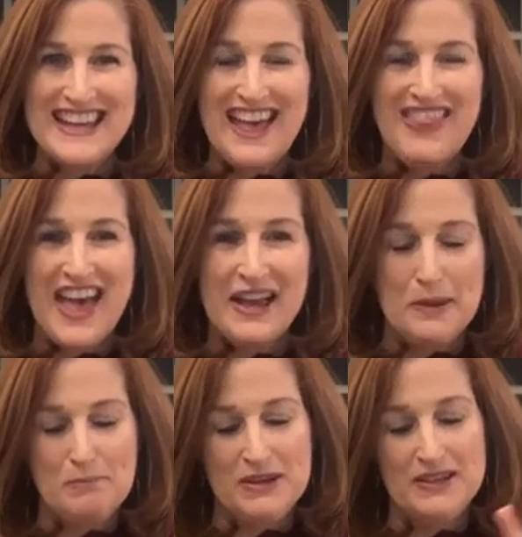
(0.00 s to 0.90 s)
And again,
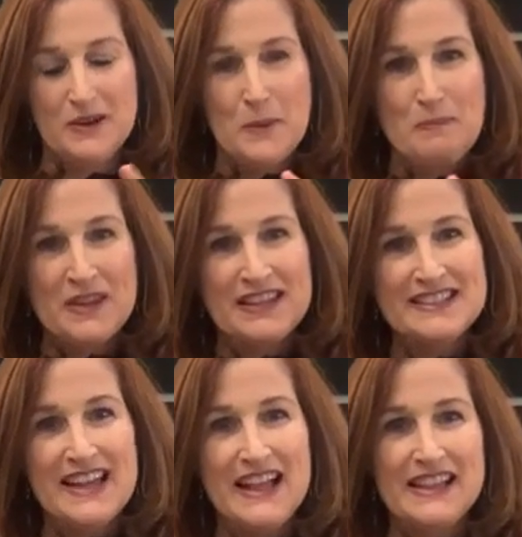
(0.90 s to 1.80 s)
that can be
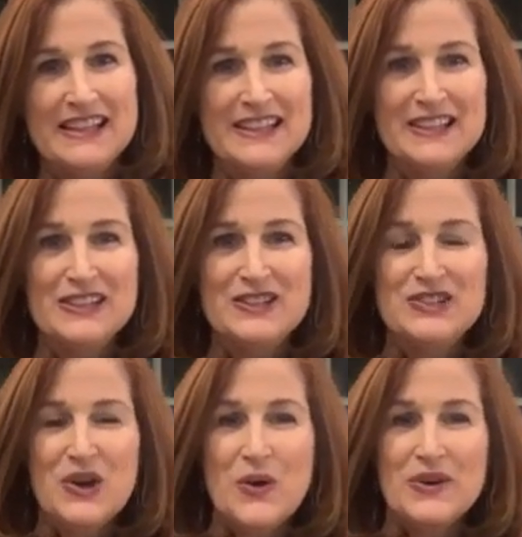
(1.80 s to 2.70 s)

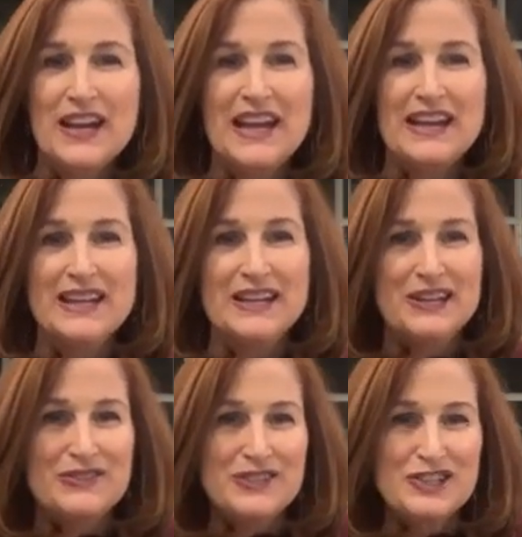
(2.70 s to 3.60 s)
selling,
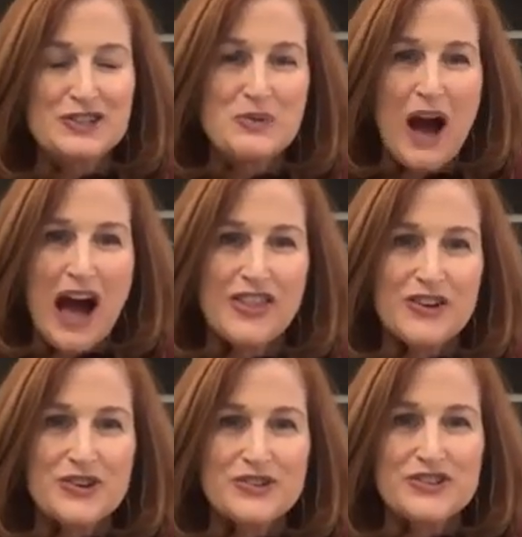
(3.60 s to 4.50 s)
donating, giving to
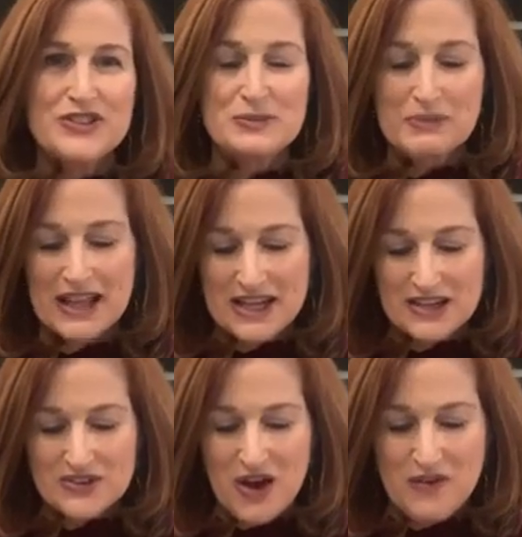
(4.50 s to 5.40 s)
others. There's
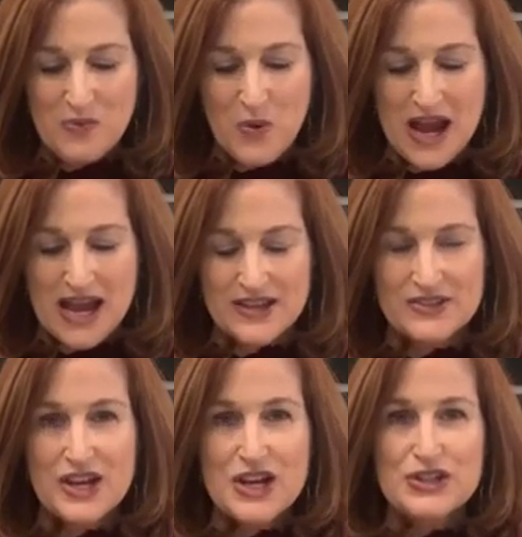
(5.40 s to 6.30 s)
plenty of
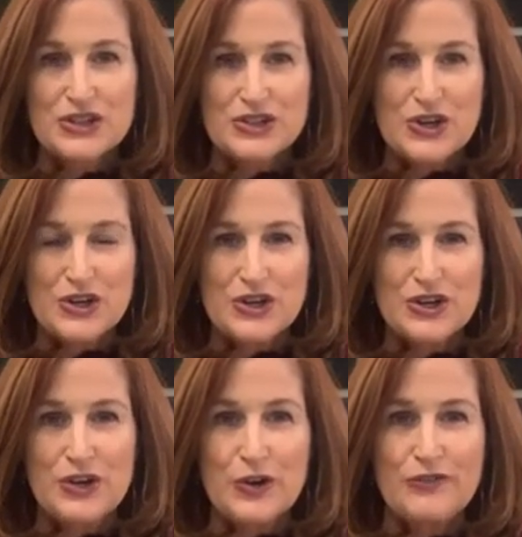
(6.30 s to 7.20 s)
ways to
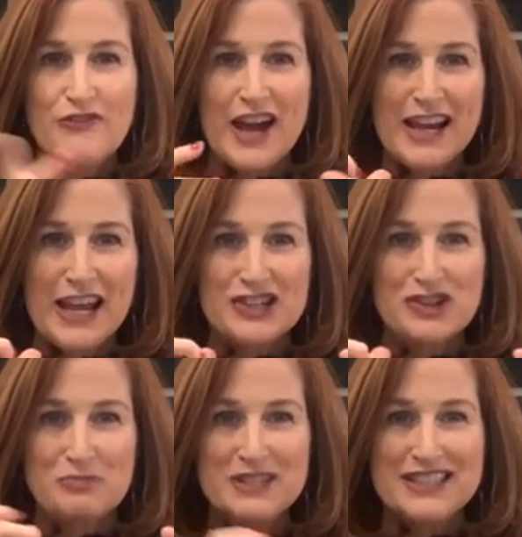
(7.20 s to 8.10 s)
turn your
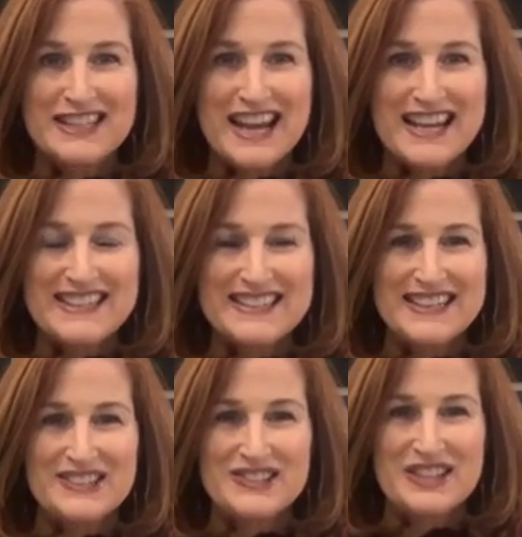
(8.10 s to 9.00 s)
financial mistakes
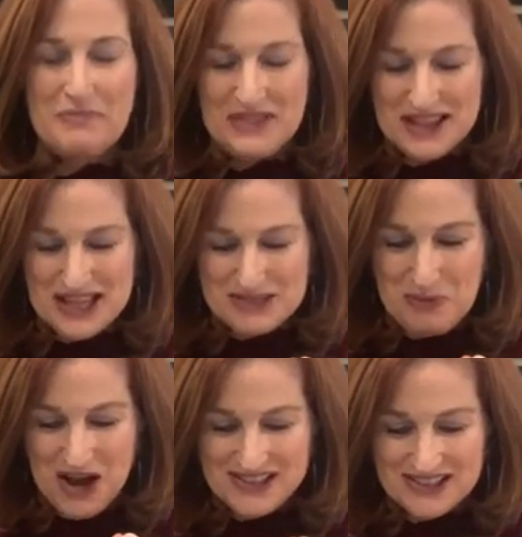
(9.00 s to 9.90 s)
into something
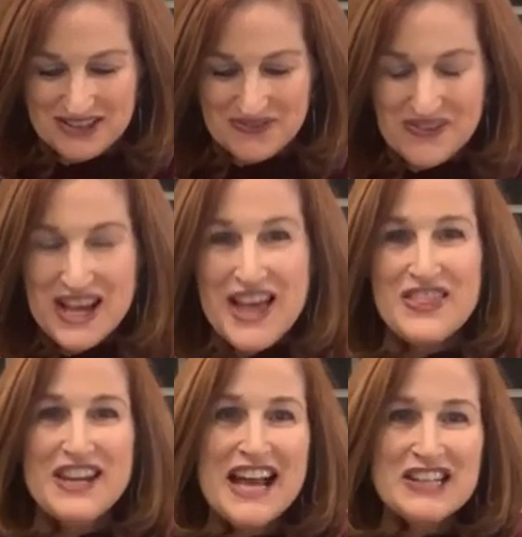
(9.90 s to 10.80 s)
that's positive.
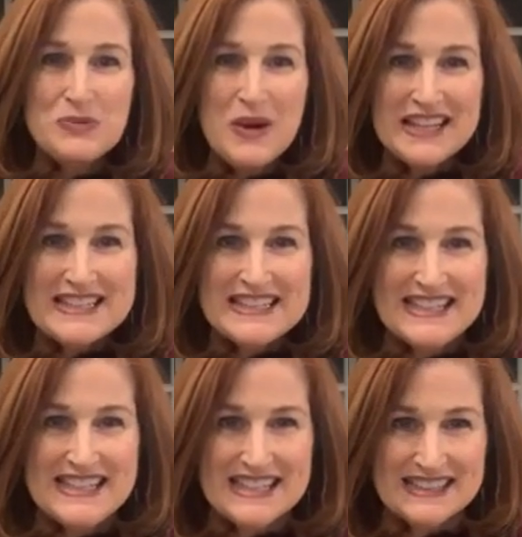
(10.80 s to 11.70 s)
The next one is
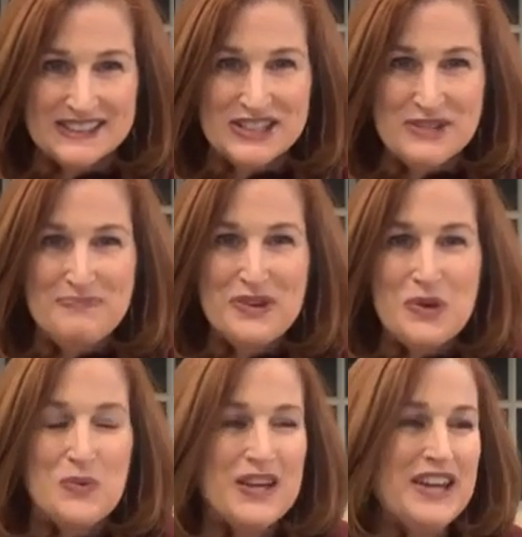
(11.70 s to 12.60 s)
guilt.
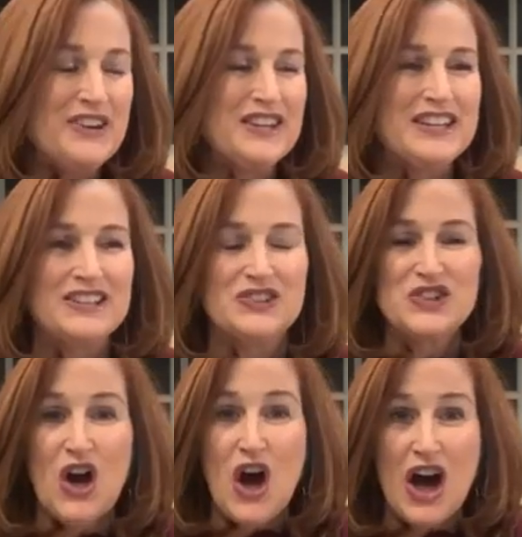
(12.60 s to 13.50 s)
We hear
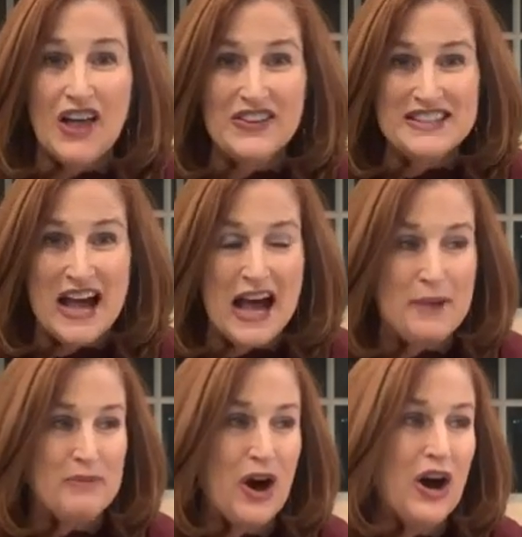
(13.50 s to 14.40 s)
guilt all the
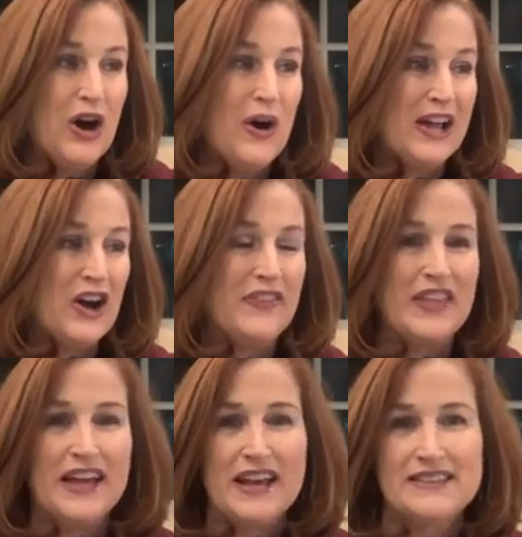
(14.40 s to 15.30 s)
time. Oh, I
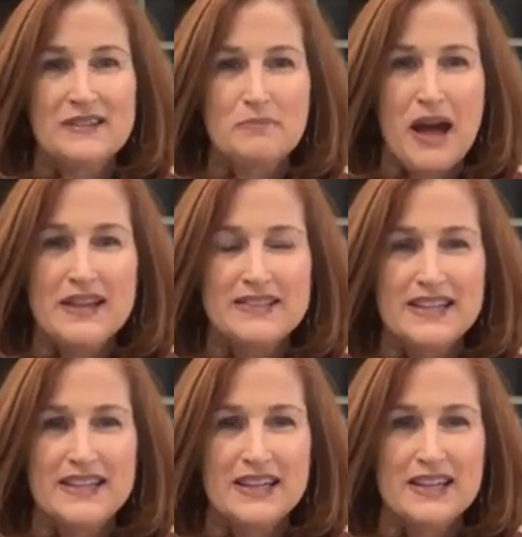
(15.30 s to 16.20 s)
got that
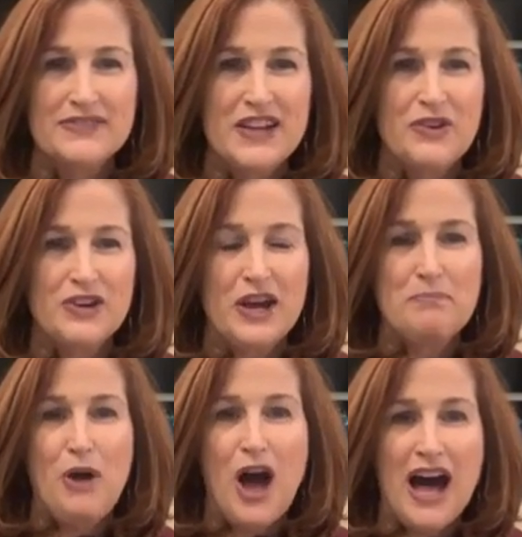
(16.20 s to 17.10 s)
as a gift. How could
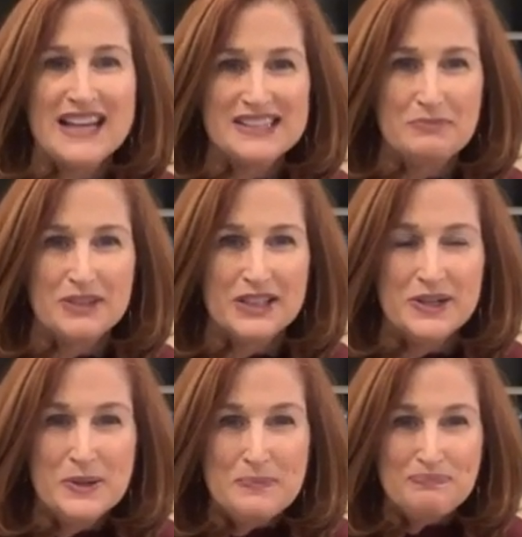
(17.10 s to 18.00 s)
I
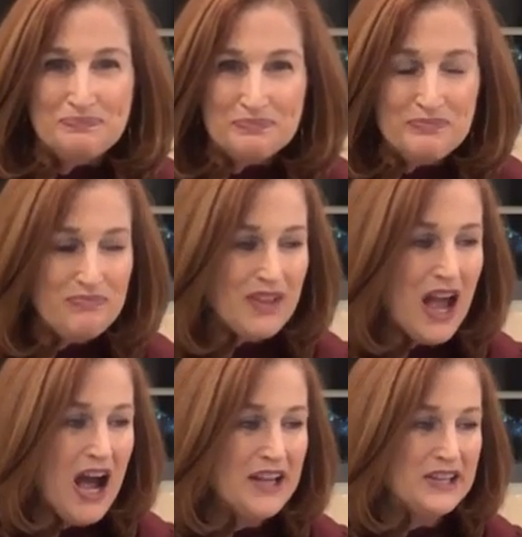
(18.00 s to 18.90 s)
possibly
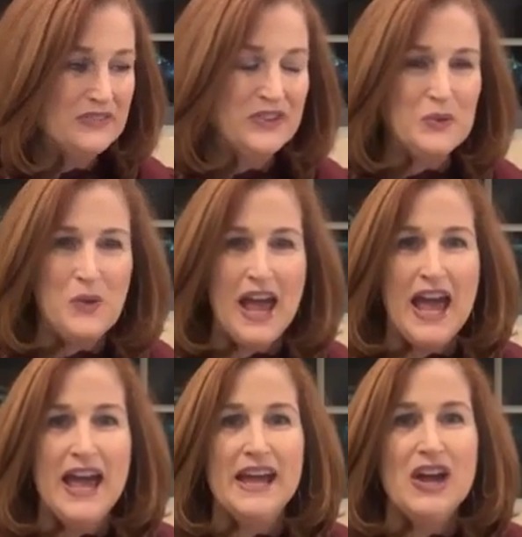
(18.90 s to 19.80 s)
give it
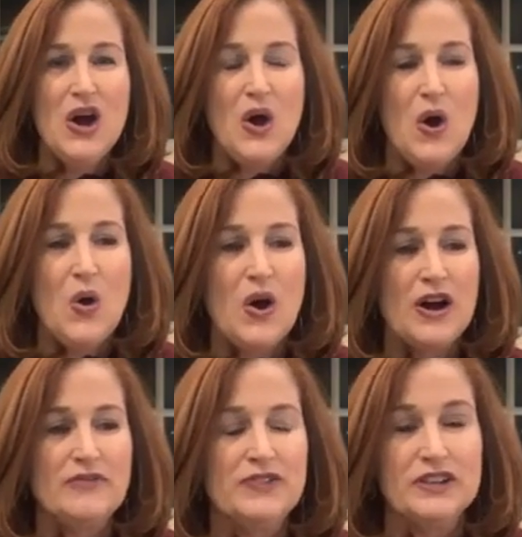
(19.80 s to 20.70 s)
away?
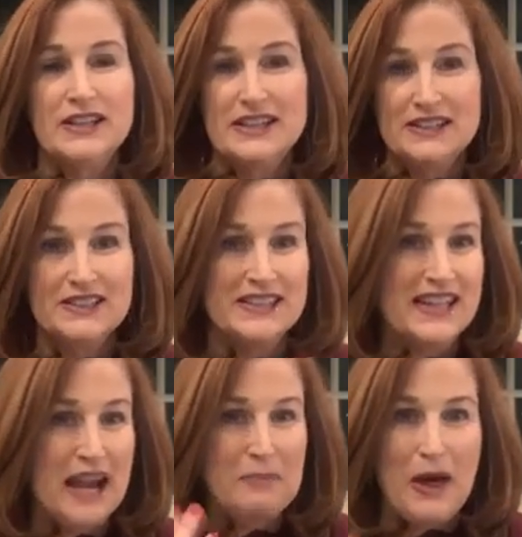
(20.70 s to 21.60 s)
Or feeling
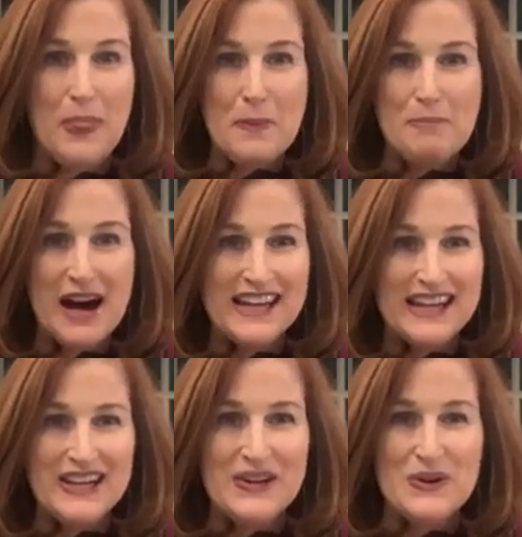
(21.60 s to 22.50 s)
guilty again about the
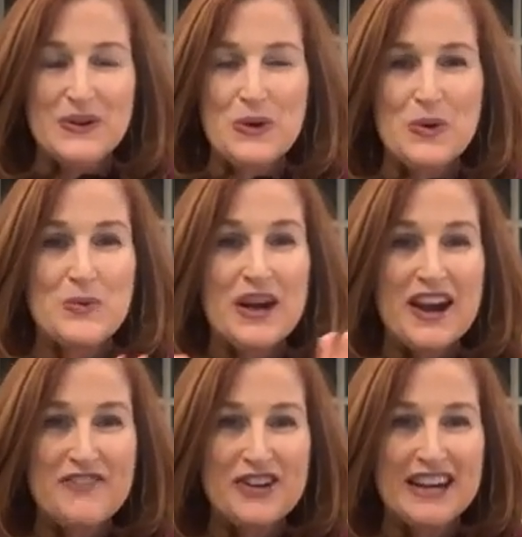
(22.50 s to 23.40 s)
money or
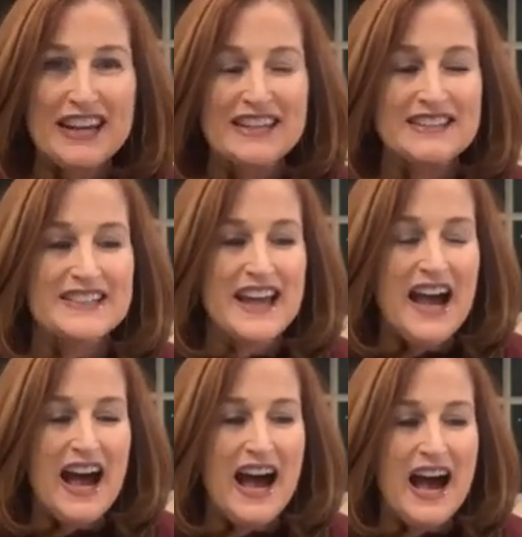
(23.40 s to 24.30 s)
whatever it is.